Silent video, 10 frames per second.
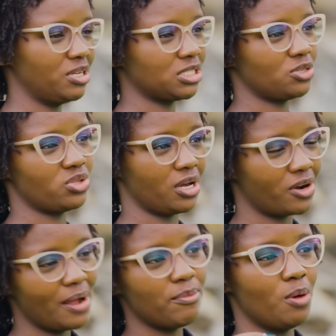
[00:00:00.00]
measure to the
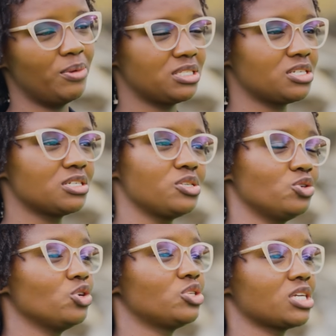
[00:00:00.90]
gram how much
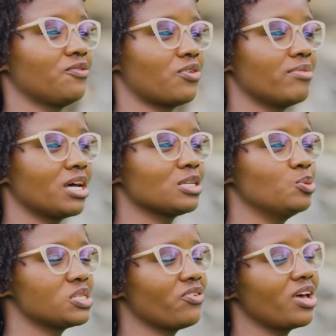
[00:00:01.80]
CO2 you're taking from the
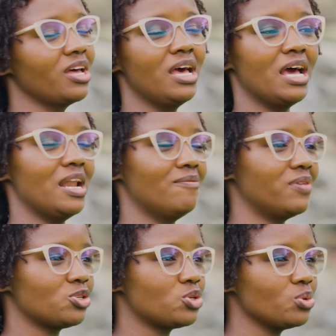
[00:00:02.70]
atmosphere.
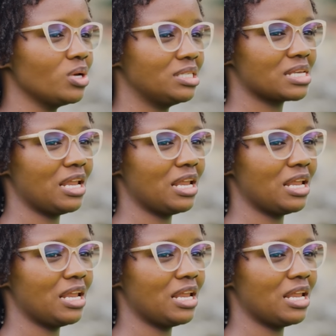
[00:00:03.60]
Number two, it's